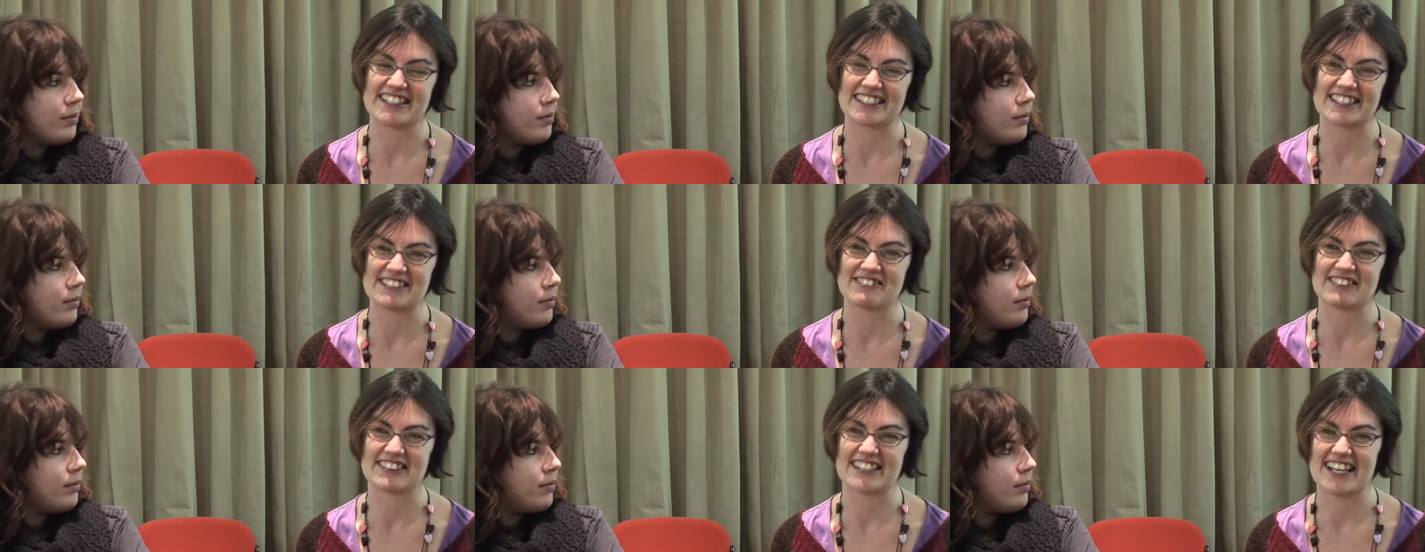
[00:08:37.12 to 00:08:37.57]

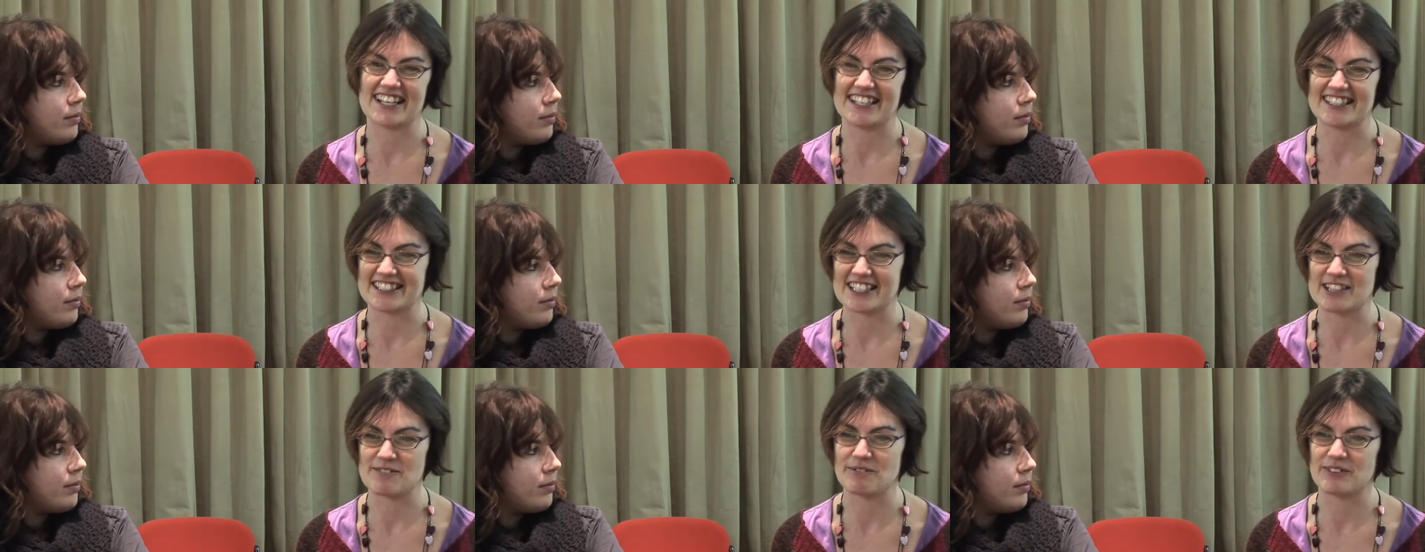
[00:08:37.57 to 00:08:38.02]

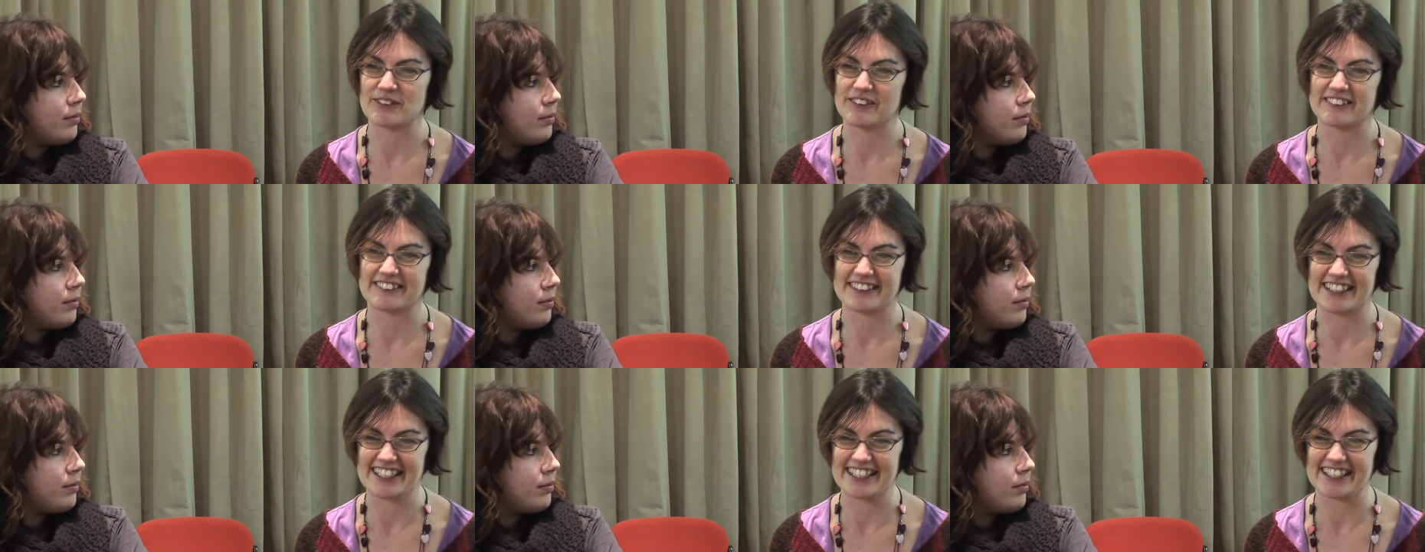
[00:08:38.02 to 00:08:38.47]
Speaker 1: simultaneously
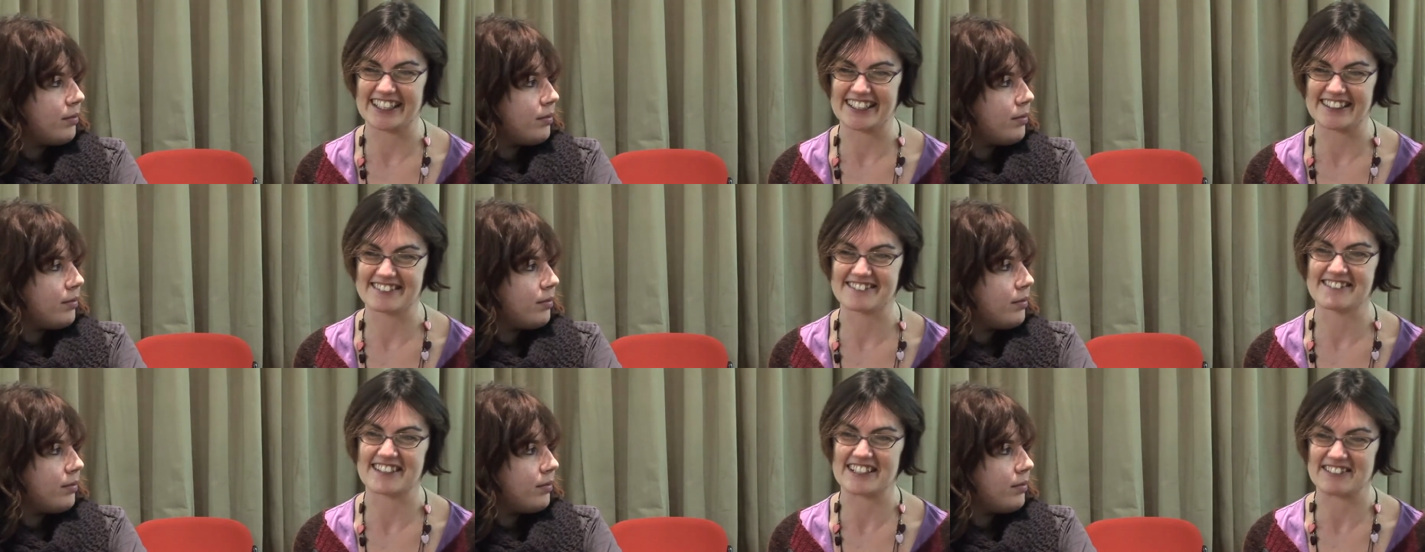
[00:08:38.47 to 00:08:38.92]
boring and
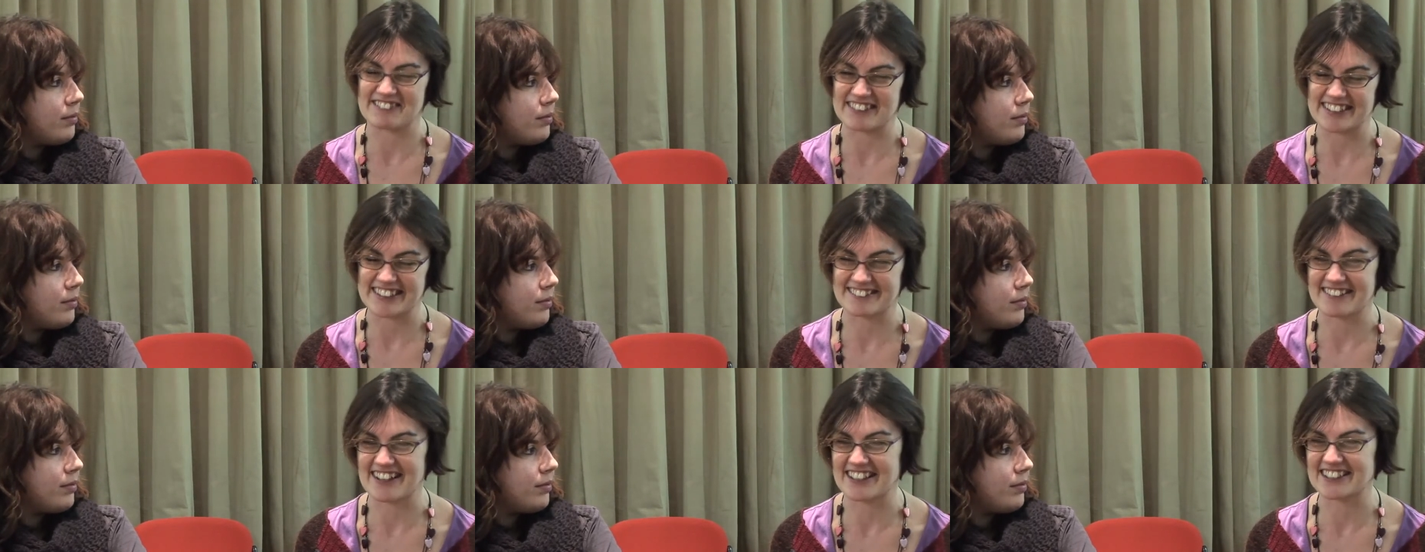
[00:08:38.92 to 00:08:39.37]
incredibly
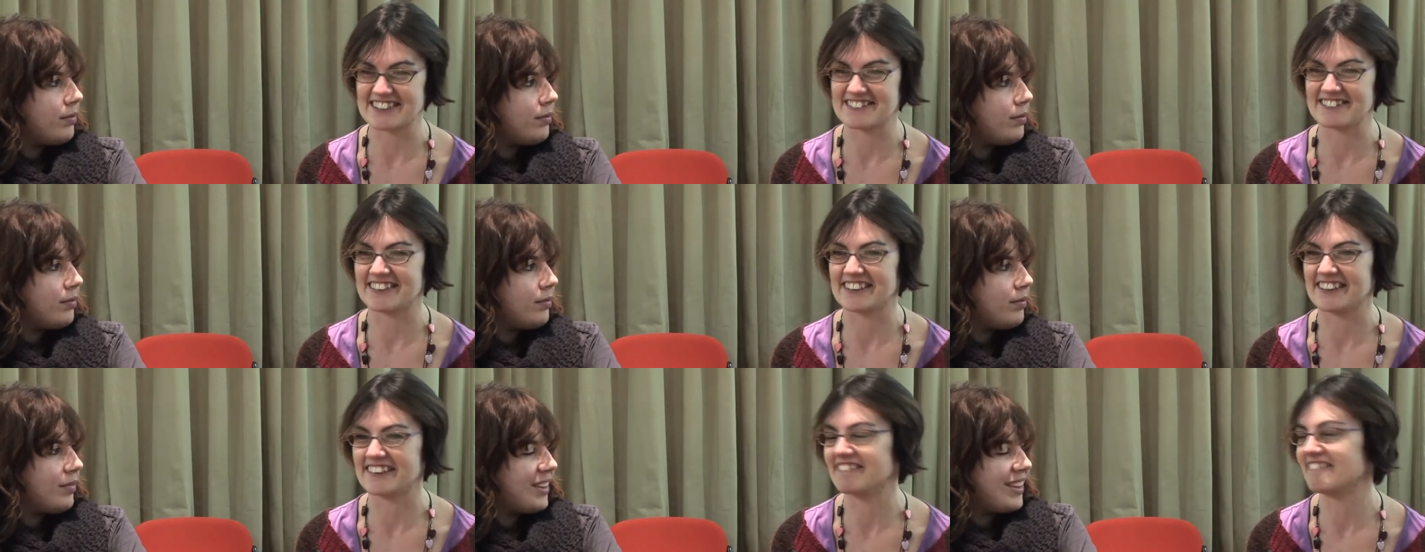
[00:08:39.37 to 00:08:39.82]

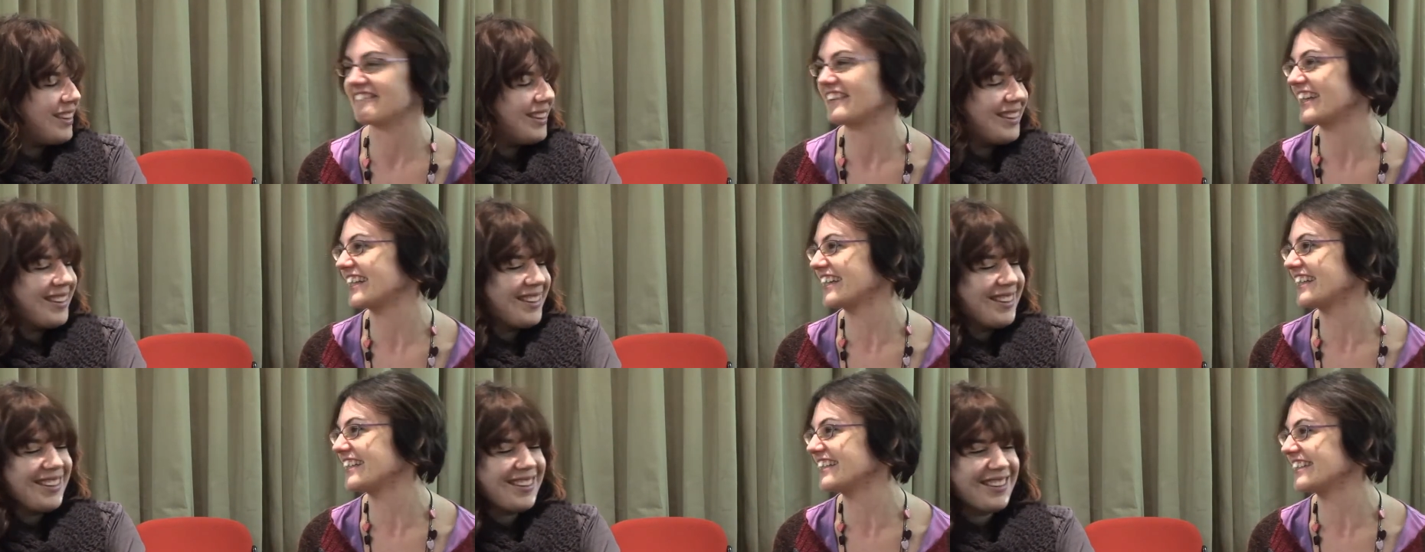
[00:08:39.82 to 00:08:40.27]
stressful
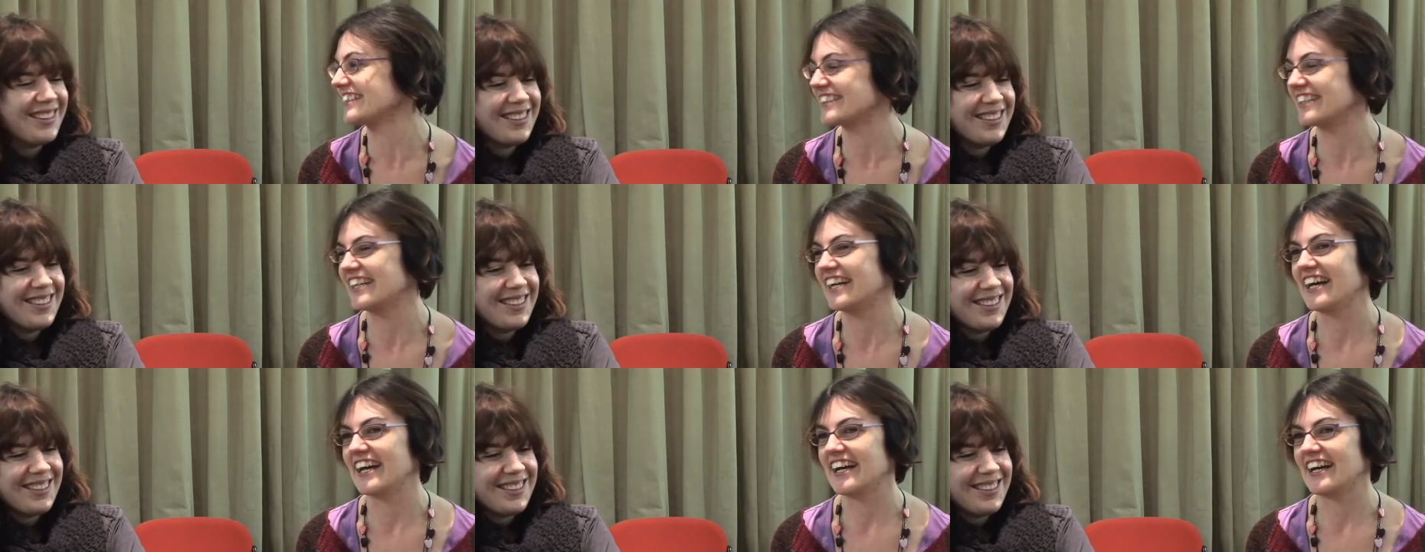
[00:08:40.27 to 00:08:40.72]
because
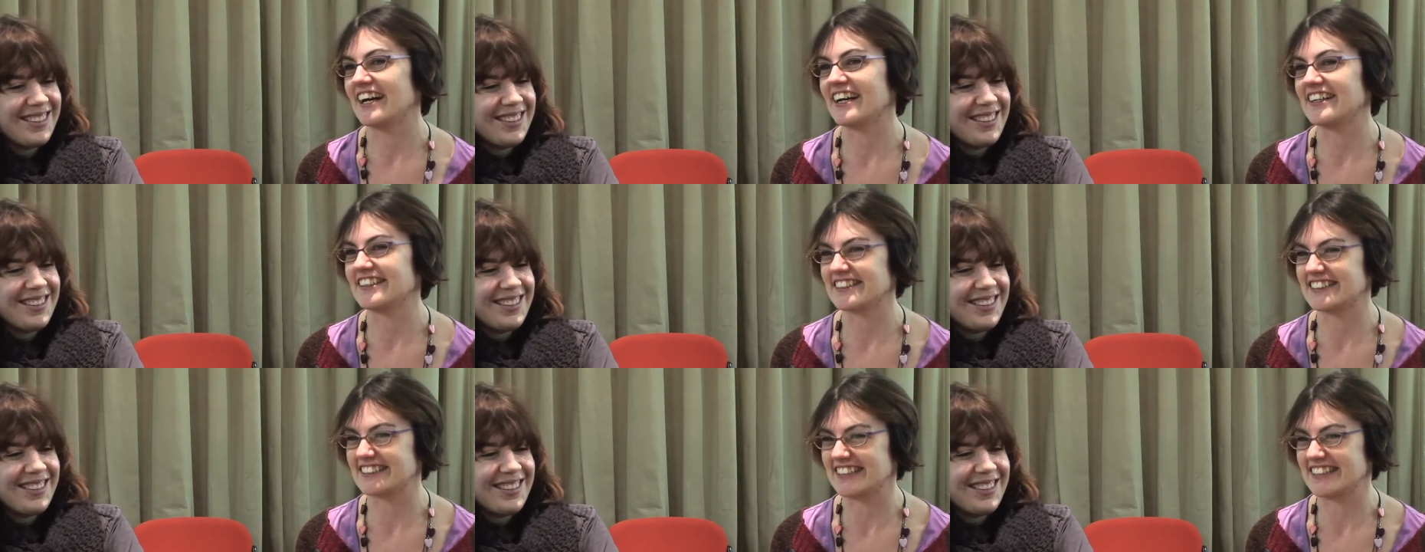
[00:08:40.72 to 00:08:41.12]
I just